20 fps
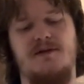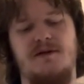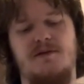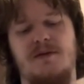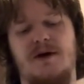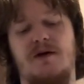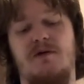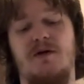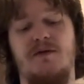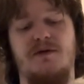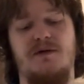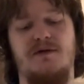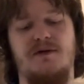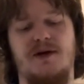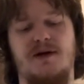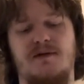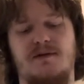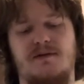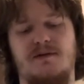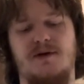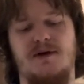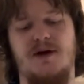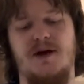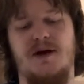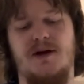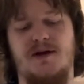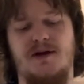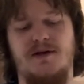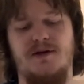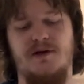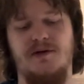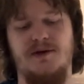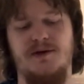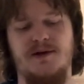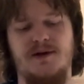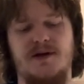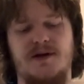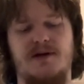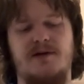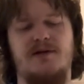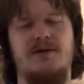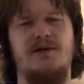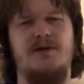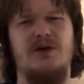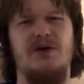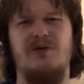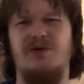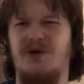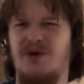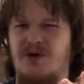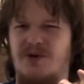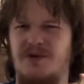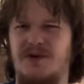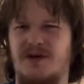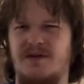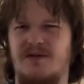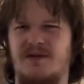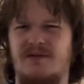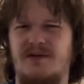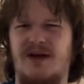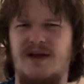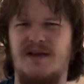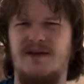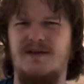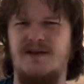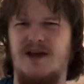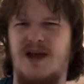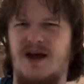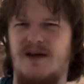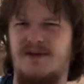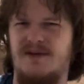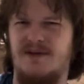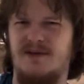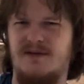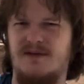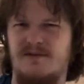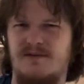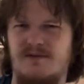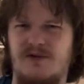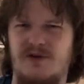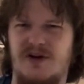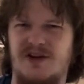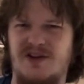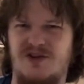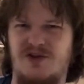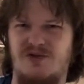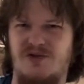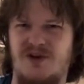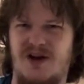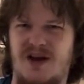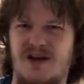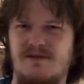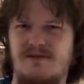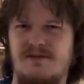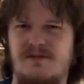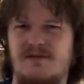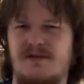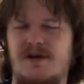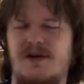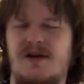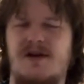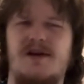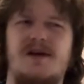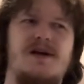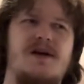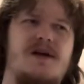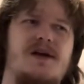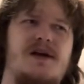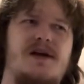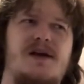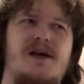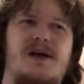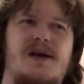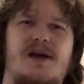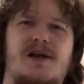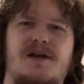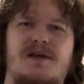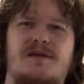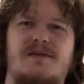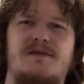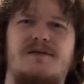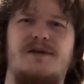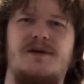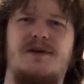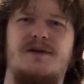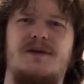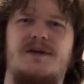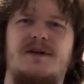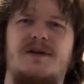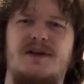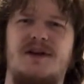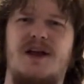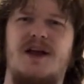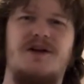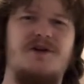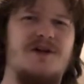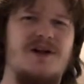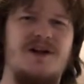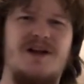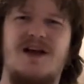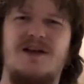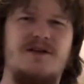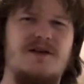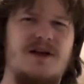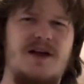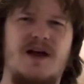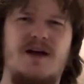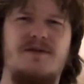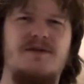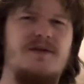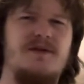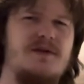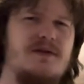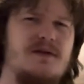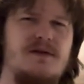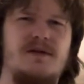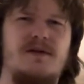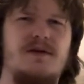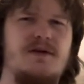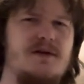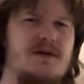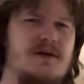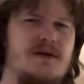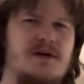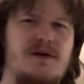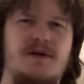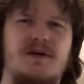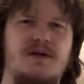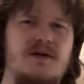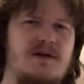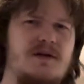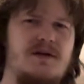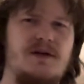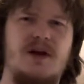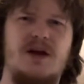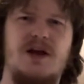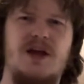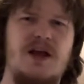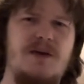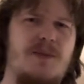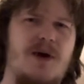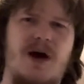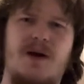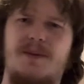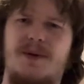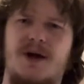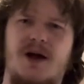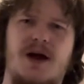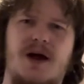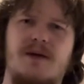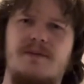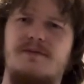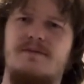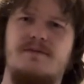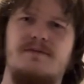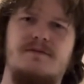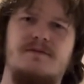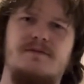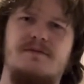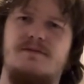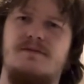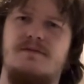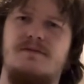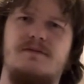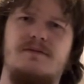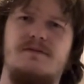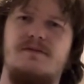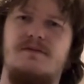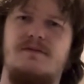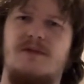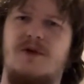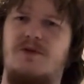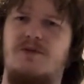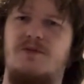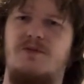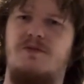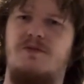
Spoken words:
however, I did notice that they were using SDFs for like terrain, and it's an indicator that SDFs, they keep popping up in